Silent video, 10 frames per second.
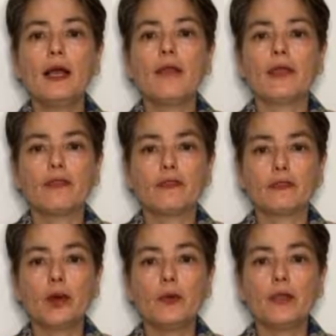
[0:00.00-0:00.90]
They
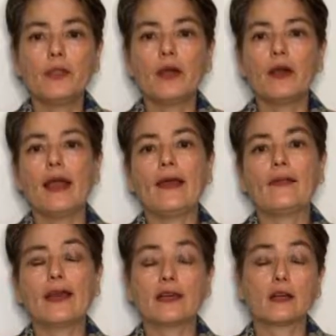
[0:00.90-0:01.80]
flow in there and
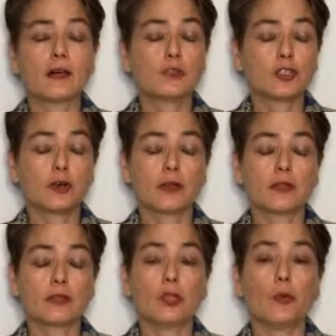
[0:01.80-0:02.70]
they can obstruct
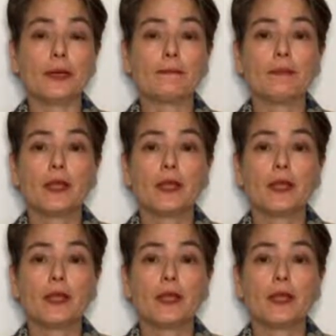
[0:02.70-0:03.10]
the lumen.